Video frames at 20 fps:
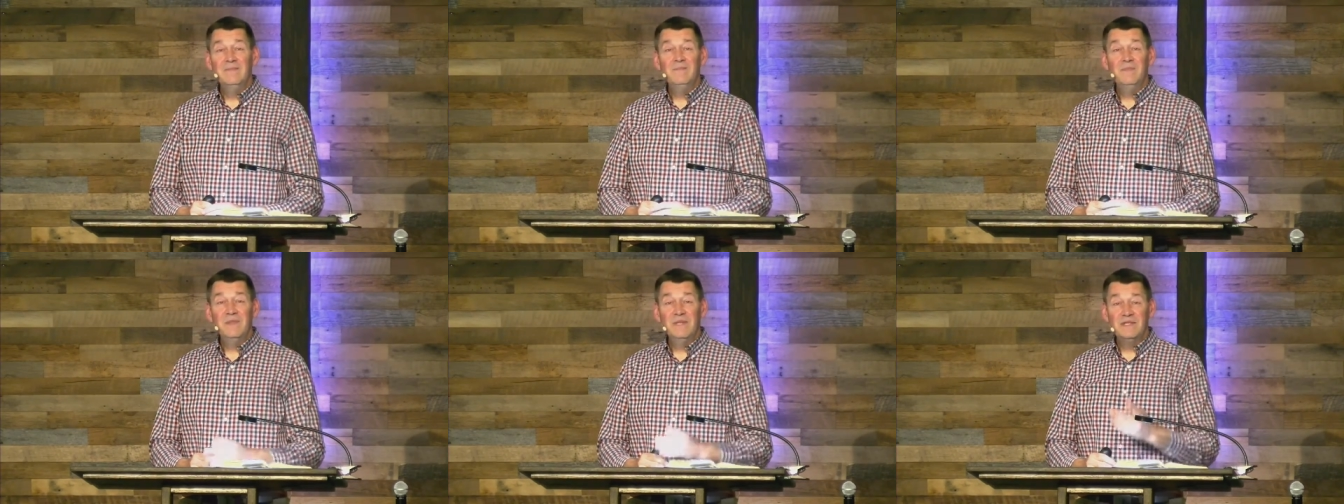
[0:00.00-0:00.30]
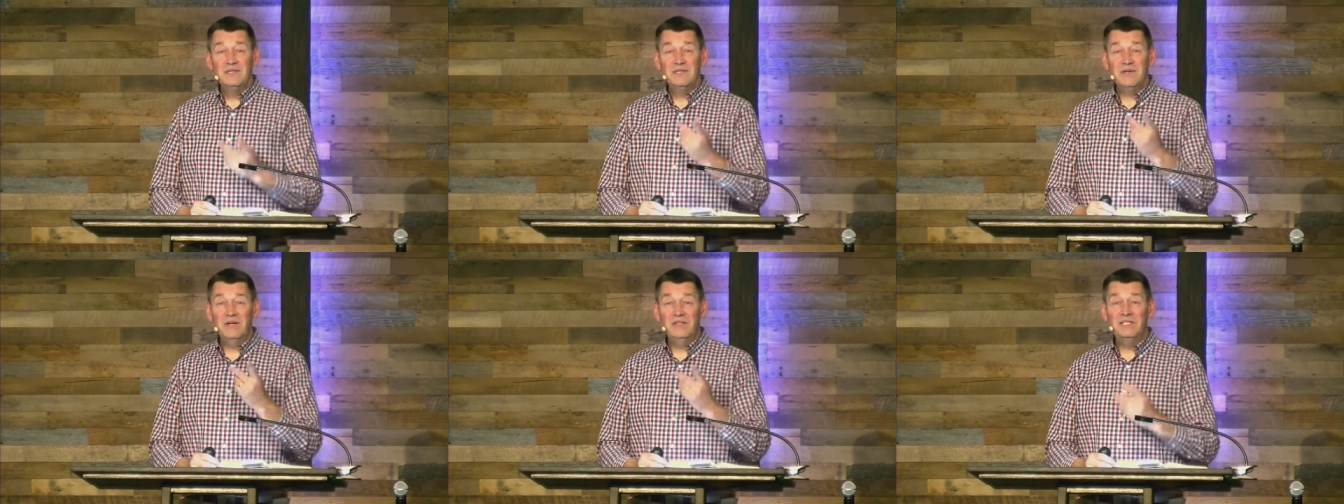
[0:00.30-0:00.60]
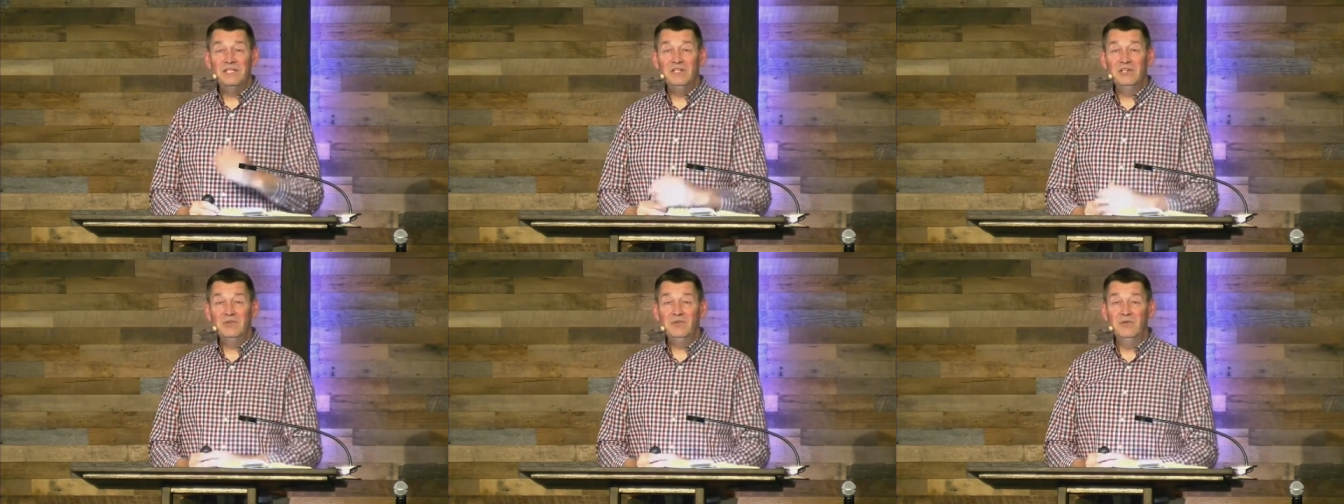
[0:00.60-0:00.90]
Starts
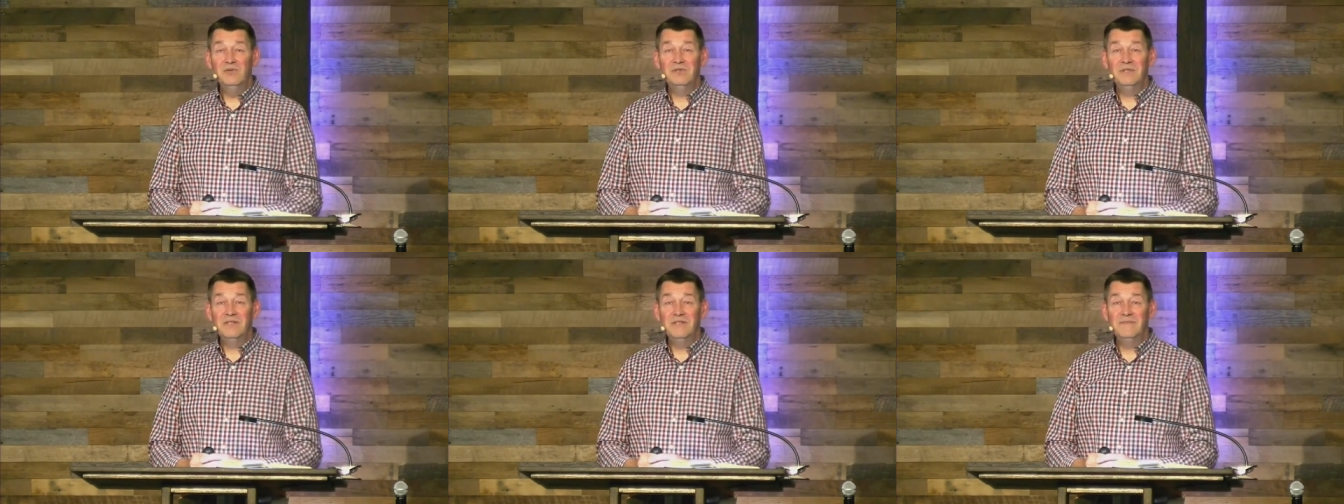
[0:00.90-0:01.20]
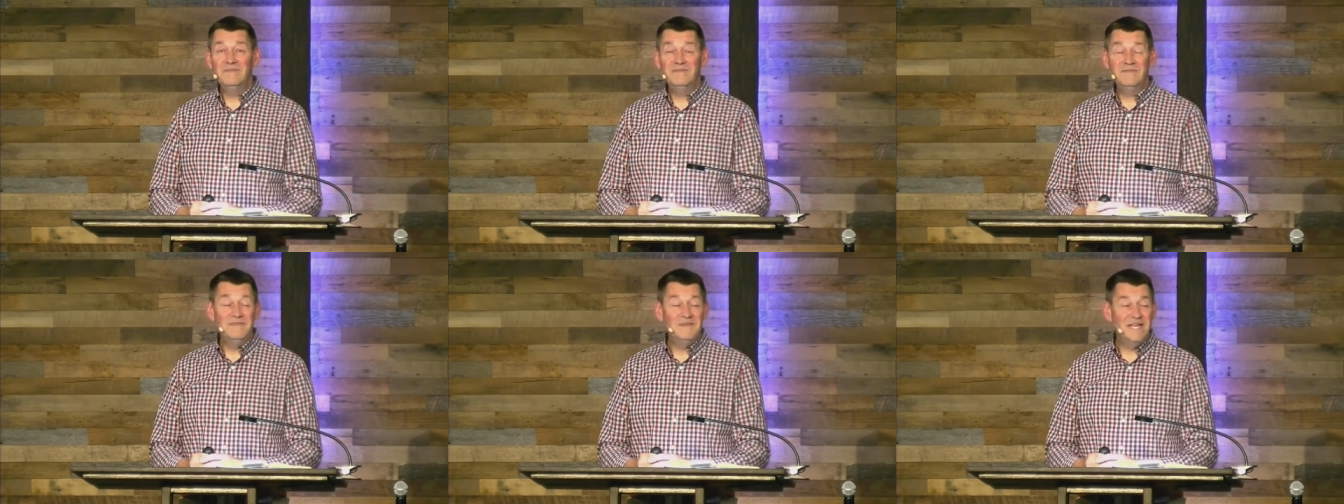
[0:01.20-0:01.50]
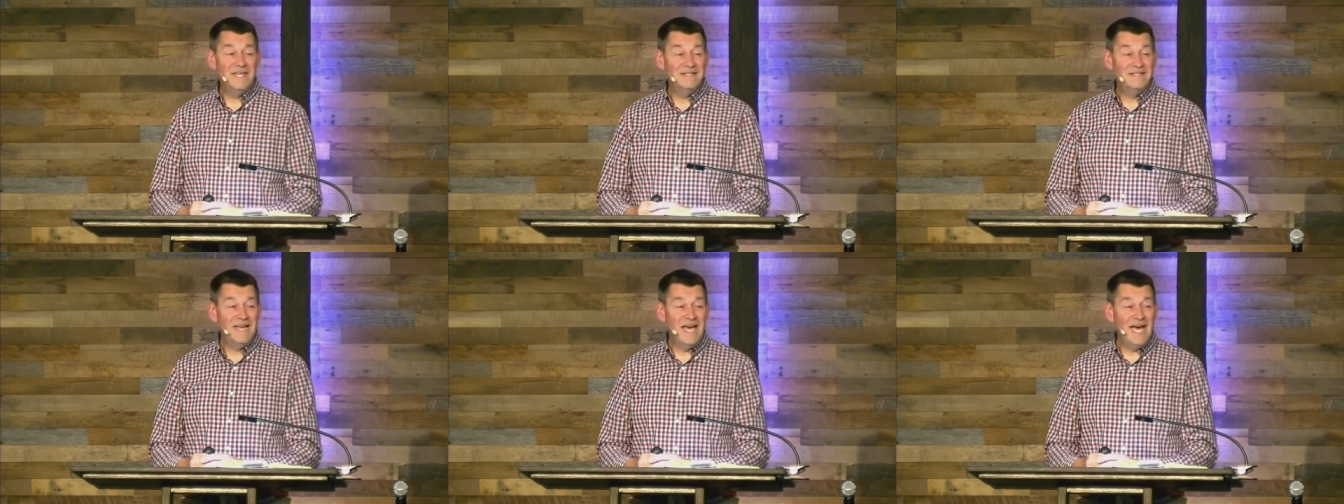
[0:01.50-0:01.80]
in Jerusalem.
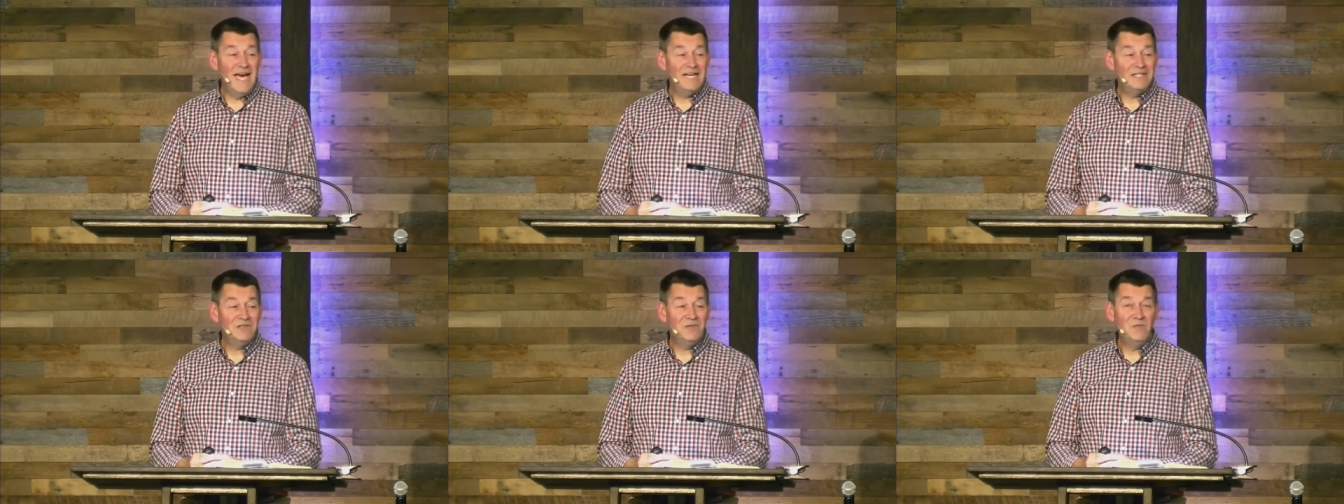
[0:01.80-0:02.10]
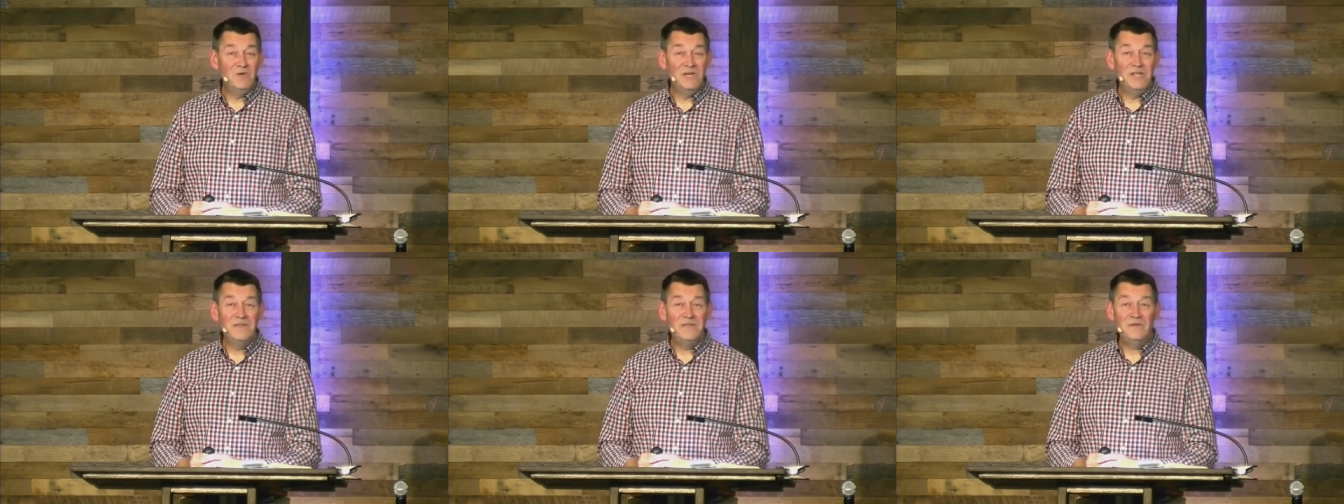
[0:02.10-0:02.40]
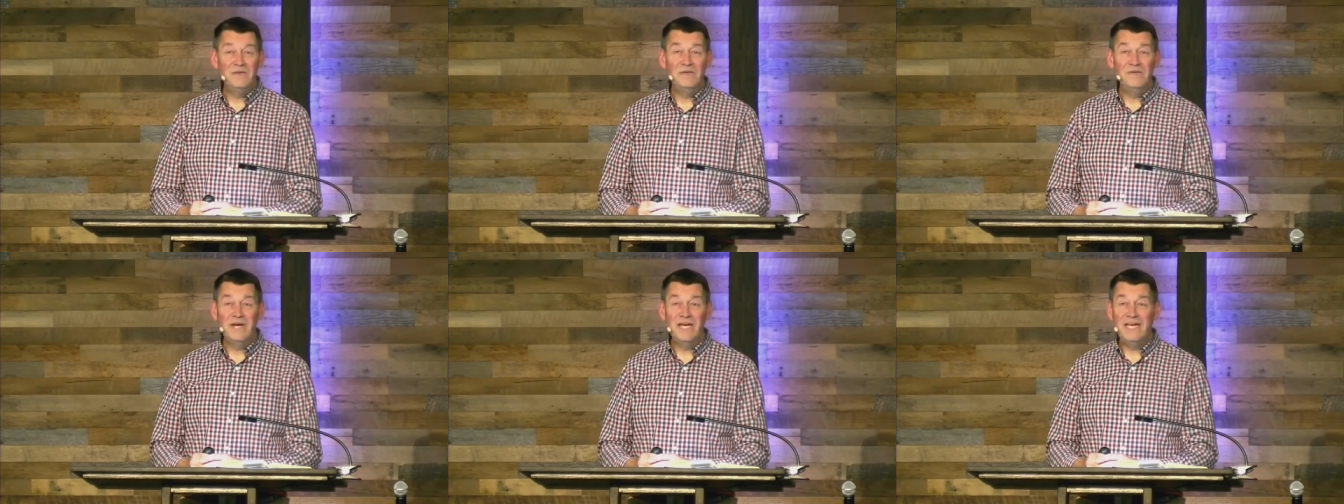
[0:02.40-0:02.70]
That's Acts 1
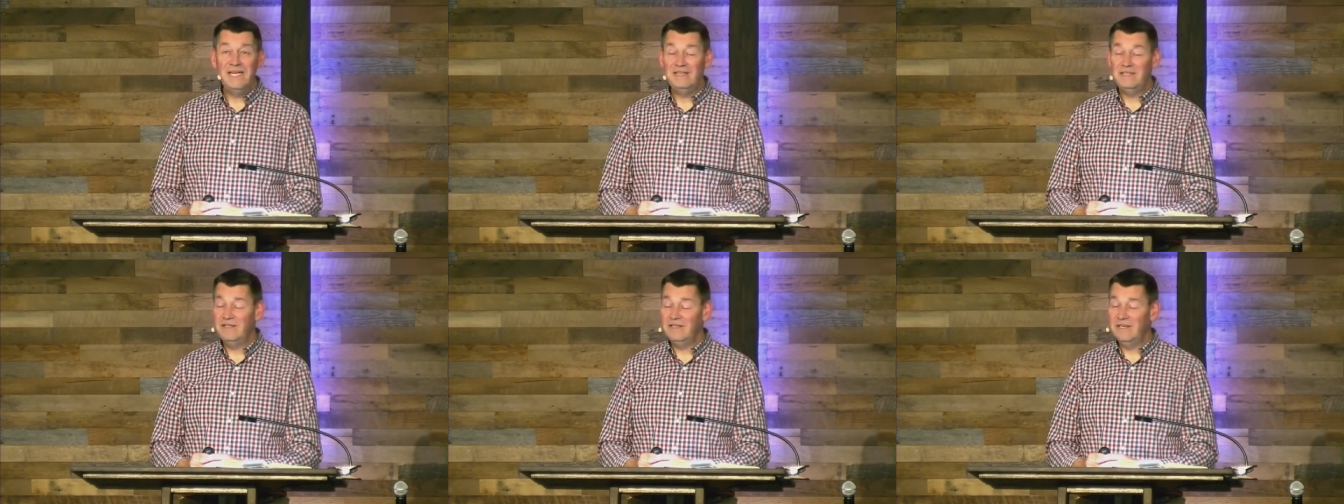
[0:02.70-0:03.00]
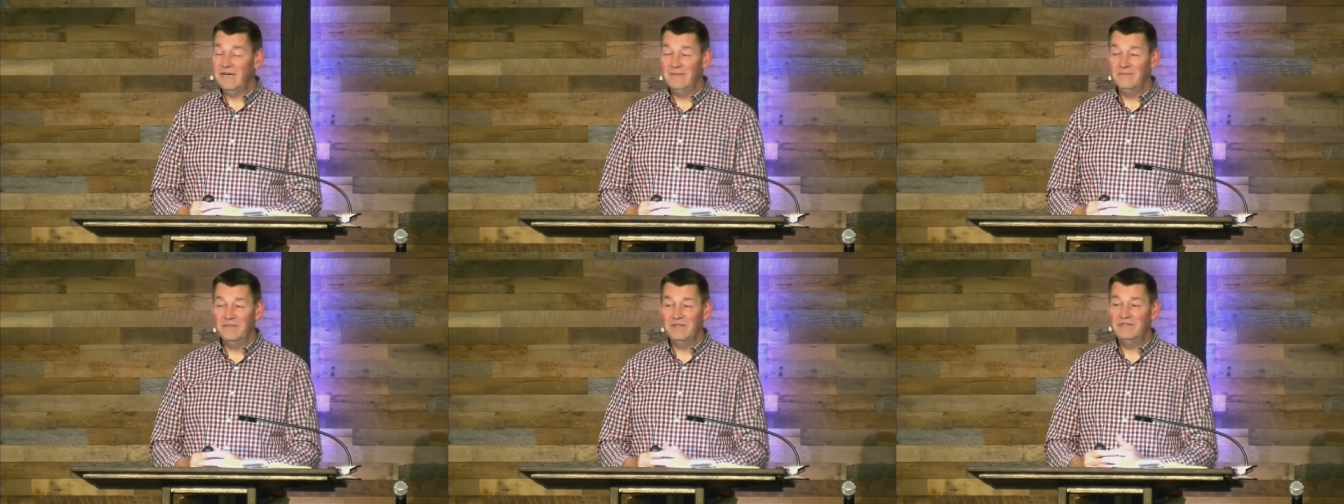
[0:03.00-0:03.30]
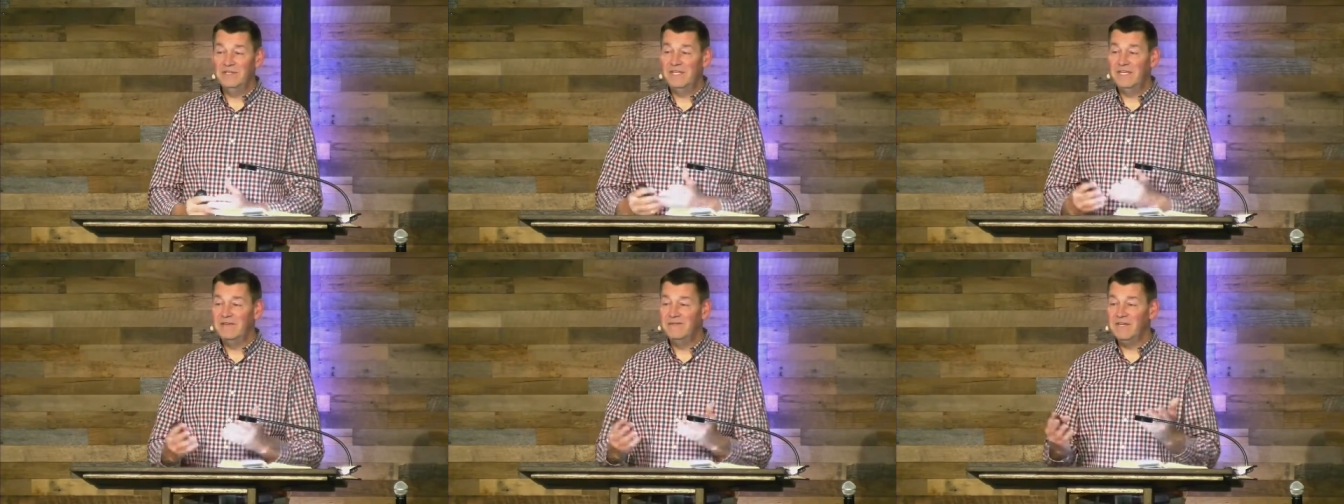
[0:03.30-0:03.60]
through 8. A couple
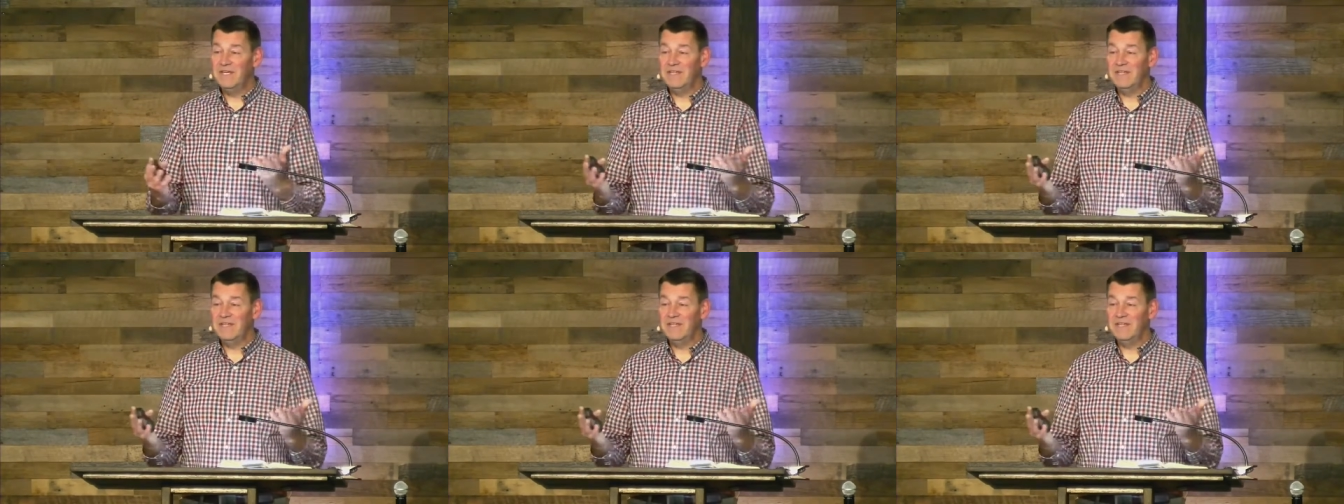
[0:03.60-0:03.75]
significant